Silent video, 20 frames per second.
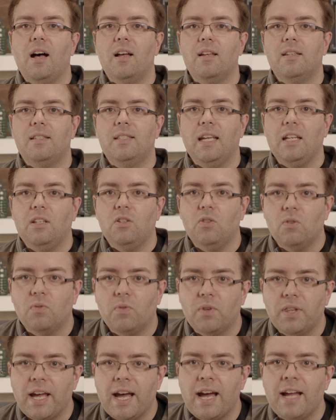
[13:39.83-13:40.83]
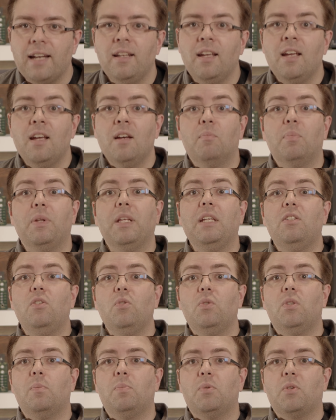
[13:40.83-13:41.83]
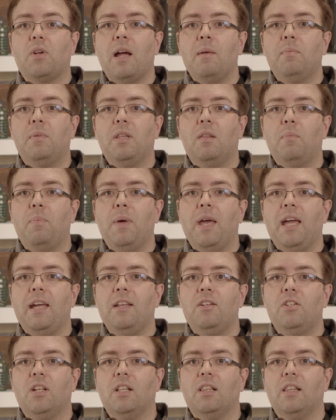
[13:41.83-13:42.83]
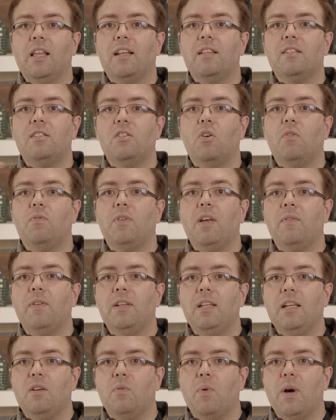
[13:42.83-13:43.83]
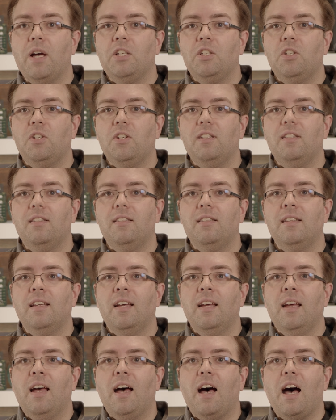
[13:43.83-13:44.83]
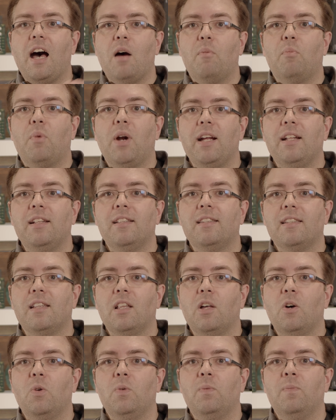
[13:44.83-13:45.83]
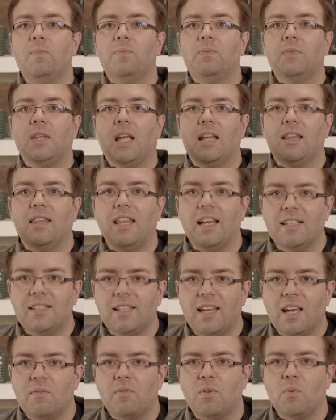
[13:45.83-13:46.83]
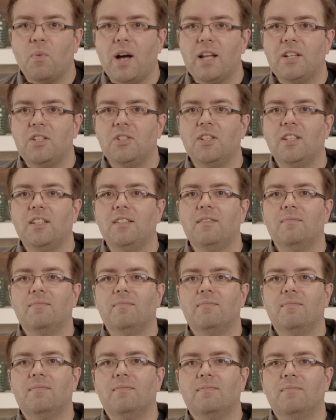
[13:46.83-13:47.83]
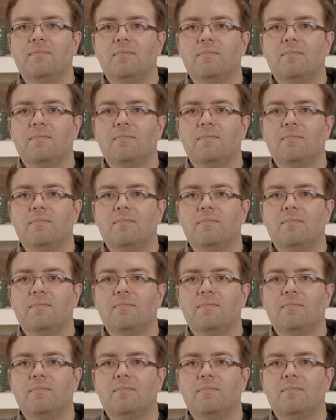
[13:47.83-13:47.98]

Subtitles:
stay tuned for that. Please do subscribe to the page. Let us know if you have any questions. I'm Ryan Sloan. Thanks again for watching.